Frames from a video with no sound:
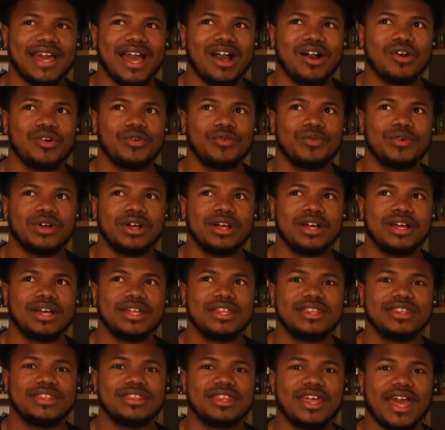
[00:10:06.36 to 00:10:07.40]
out
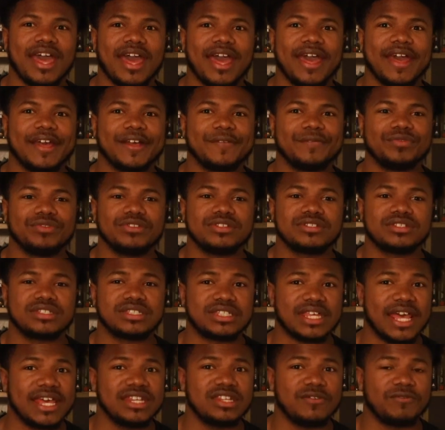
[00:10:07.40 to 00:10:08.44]
that
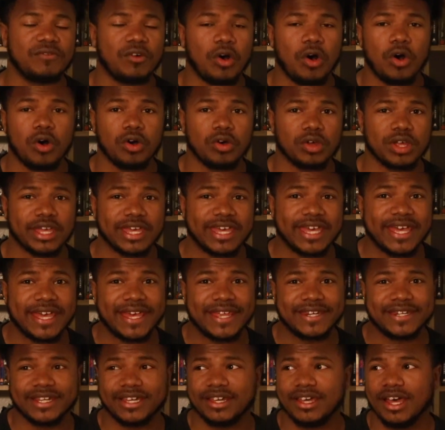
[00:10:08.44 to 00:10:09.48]
Sandoval
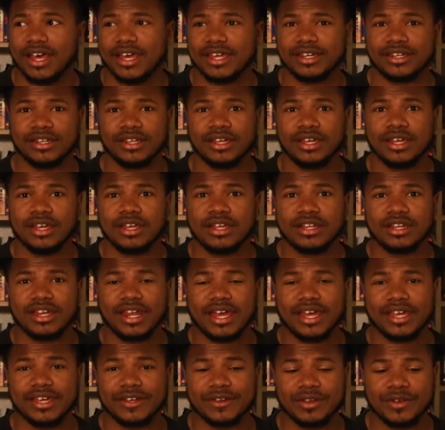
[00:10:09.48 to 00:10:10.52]
hid the gun.
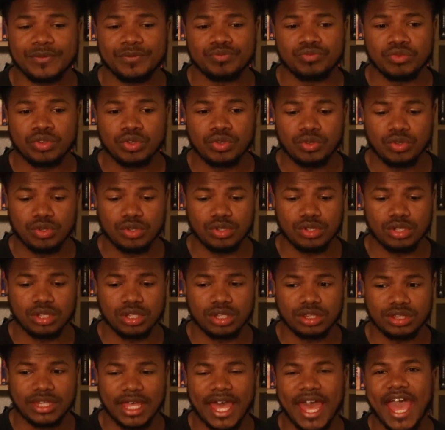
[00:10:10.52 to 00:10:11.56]
Like,
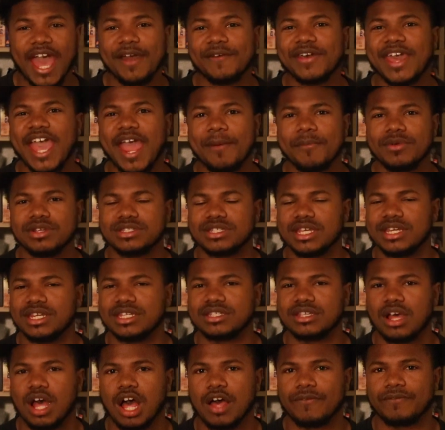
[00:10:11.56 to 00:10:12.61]
they have cameras in
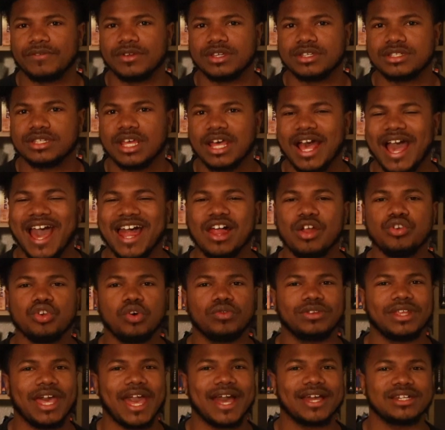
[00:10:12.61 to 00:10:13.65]
his office. I don't know
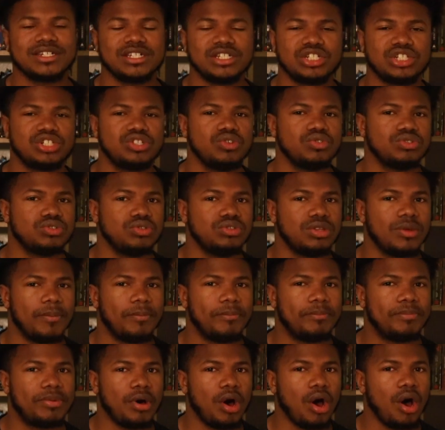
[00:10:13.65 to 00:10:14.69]
if they actually shoot to the
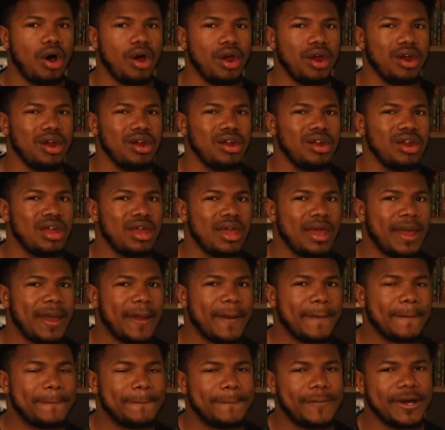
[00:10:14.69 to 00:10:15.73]
bar,
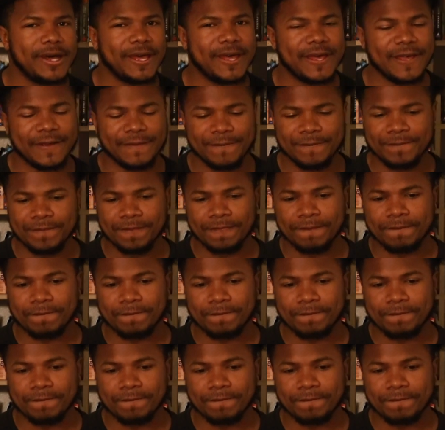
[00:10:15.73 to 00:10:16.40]
but